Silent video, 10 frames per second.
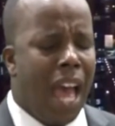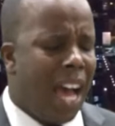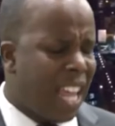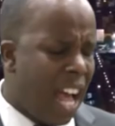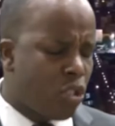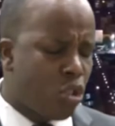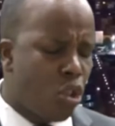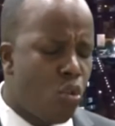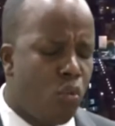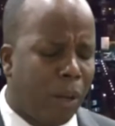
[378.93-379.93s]
I ask
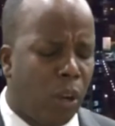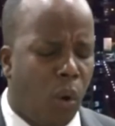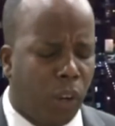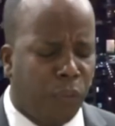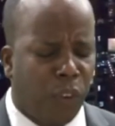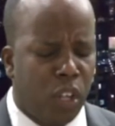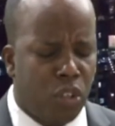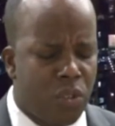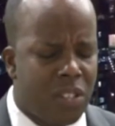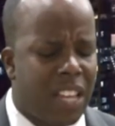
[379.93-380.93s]
you, my Lord, for you
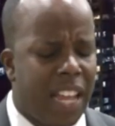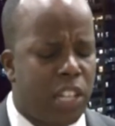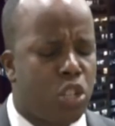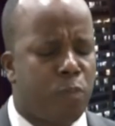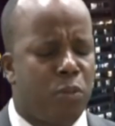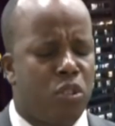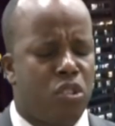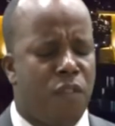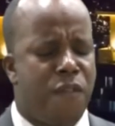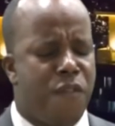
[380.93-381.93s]
to set this
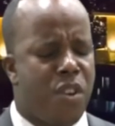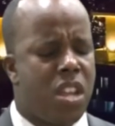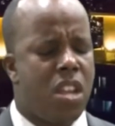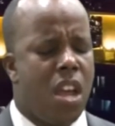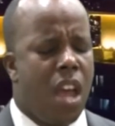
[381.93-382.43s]
person free.